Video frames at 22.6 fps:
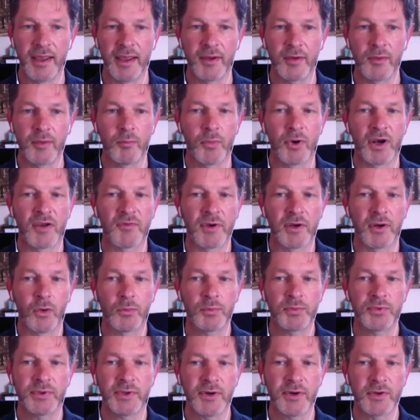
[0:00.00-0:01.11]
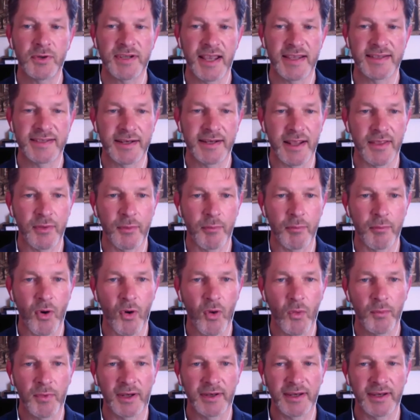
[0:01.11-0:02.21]
But if we don't process it in the
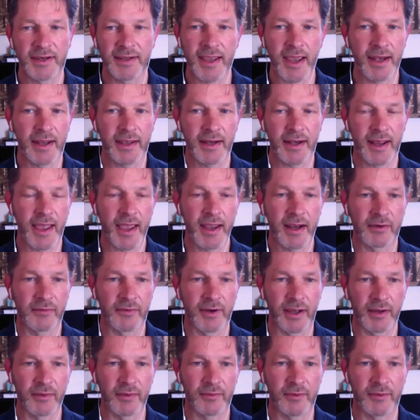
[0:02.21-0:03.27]
moment, it kind of can hang around.